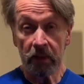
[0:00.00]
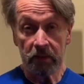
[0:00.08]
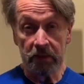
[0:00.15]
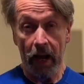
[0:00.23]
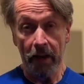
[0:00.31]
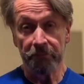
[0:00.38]

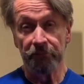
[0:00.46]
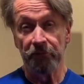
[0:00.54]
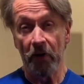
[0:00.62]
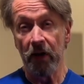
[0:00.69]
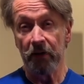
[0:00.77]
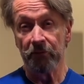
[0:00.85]
Top
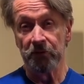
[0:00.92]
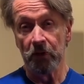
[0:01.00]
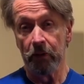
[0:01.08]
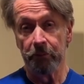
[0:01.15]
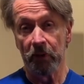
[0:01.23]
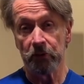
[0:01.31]
5
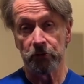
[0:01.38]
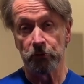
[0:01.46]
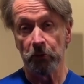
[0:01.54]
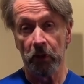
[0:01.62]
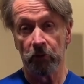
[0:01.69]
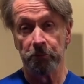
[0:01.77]
dumbbell
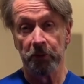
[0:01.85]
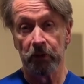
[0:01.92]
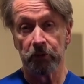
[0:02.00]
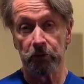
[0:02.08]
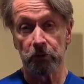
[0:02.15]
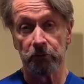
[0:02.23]
strength
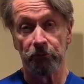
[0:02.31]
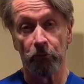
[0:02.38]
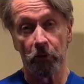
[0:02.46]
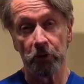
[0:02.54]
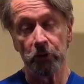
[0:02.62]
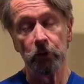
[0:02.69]
builders
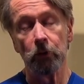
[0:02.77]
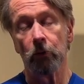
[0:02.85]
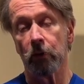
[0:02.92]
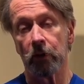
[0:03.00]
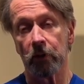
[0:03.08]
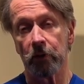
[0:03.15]
for
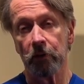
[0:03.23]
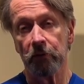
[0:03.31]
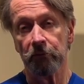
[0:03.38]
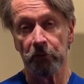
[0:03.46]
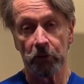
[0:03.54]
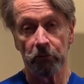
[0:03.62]
your
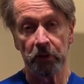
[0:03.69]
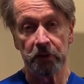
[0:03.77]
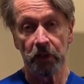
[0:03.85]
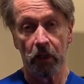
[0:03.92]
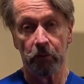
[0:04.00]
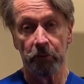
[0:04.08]
fitter
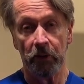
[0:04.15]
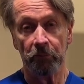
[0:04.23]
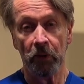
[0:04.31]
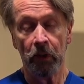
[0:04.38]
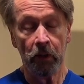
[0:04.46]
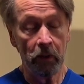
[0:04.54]
retirement.
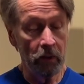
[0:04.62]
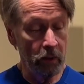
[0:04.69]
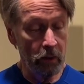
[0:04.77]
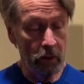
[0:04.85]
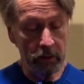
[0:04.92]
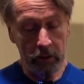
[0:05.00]

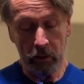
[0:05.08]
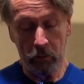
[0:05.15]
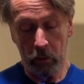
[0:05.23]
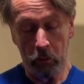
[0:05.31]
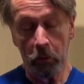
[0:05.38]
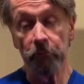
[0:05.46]
You know,
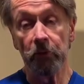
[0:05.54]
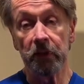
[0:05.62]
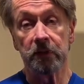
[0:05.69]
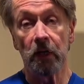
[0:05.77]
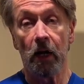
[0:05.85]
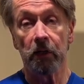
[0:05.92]
when we
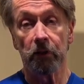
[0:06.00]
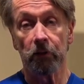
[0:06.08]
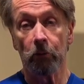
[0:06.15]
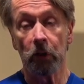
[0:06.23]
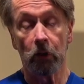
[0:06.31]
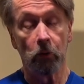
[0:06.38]
retire,
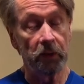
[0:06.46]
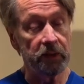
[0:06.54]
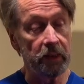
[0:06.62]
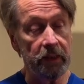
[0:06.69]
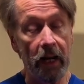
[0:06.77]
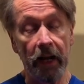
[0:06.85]
we quit
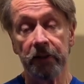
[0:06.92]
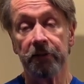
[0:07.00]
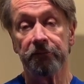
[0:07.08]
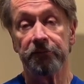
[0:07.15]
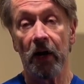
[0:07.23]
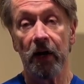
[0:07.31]
the 9 to
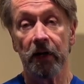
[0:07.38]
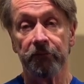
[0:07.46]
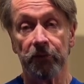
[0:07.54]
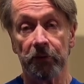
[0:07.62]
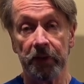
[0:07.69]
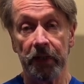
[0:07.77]
5
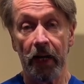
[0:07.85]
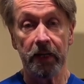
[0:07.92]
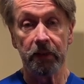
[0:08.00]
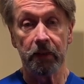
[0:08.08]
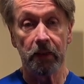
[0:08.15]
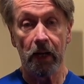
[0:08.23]
or the
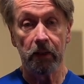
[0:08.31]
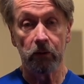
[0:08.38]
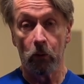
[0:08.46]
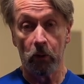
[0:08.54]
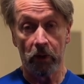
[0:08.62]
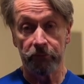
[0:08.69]
9 to 9
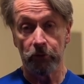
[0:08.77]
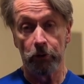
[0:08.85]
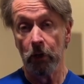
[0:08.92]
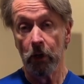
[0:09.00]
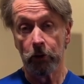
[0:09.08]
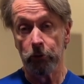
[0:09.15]
or whatever
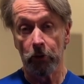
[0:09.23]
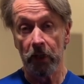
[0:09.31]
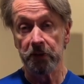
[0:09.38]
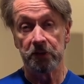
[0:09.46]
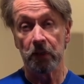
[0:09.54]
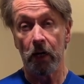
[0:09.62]

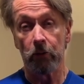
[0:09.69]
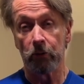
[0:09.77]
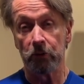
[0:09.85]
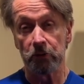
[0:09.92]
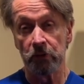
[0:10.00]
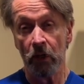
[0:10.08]
crazy
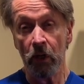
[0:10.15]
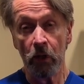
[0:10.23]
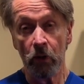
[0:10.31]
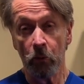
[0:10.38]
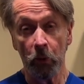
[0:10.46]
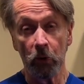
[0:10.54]
hours
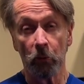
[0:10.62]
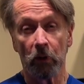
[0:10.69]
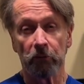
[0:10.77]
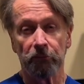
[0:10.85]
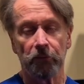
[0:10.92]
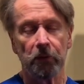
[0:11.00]
we
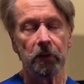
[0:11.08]
worked for